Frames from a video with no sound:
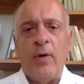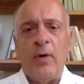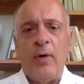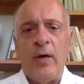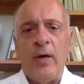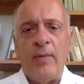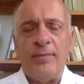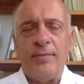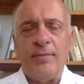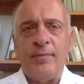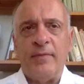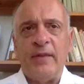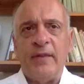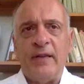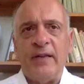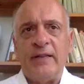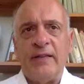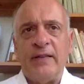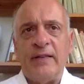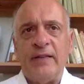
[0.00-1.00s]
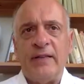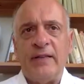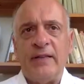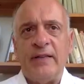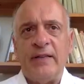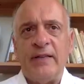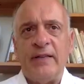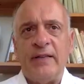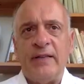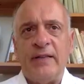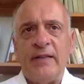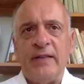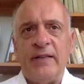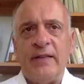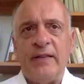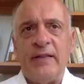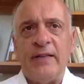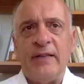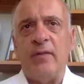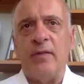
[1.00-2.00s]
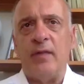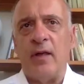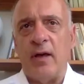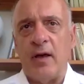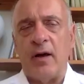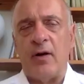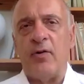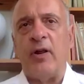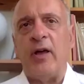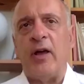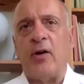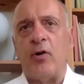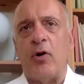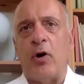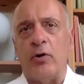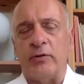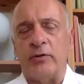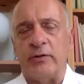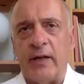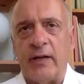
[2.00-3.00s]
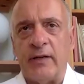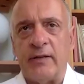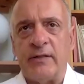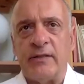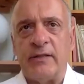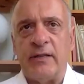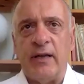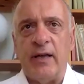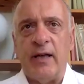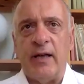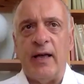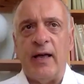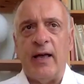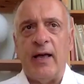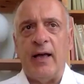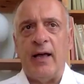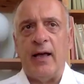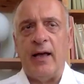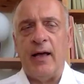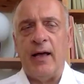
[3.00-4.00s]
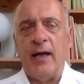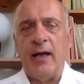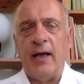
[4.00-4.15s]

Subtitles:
Well, dictatorships in the Greek context and